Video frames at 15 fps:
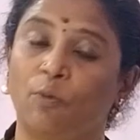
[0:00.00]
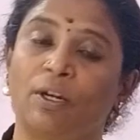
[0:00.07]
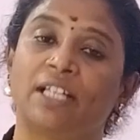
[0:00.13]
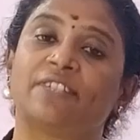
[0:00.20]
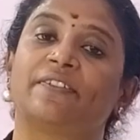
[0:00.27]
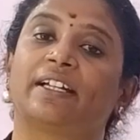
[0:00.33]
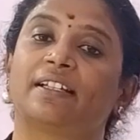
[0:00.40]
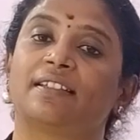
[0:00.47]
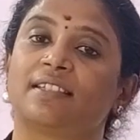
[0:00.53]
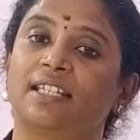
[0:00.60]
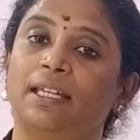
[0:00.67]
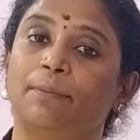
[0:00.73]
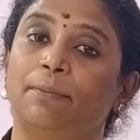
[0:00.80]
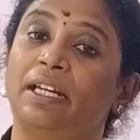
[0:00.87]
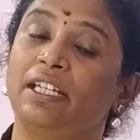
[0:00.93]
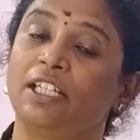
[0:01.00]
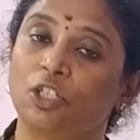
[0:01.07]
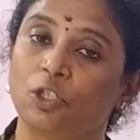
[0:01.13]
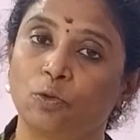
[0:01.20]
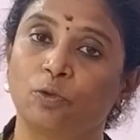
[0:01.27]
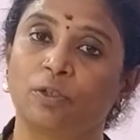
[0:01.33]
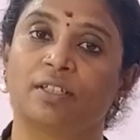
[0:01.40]
Nowadays we can see
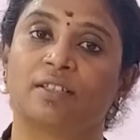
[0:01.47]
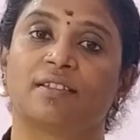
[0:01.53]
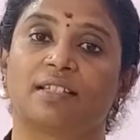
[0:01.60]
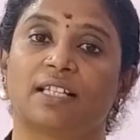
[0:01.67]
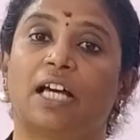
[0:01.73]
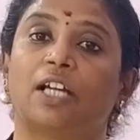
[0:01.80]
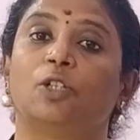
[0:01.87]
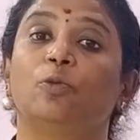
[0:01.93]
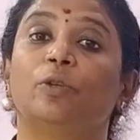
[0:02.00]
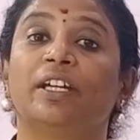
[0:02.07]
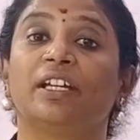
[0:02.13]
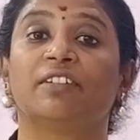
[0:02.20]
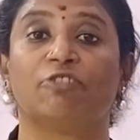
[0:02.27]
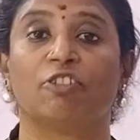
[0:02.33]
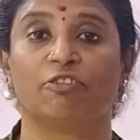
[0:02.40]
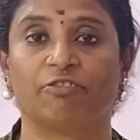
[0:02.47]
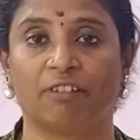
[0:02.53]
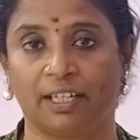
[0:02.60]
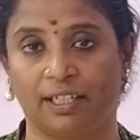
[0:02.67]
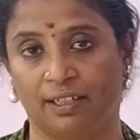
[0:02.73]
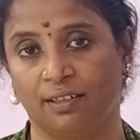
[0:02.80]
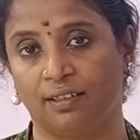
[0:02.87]
many students are doing it
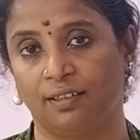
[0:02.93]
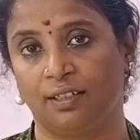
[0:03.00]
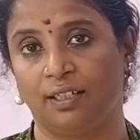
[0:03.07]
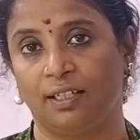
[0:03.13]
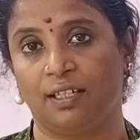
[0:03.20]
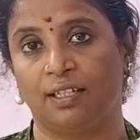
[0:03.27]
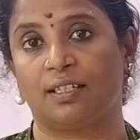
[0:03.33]
for fun,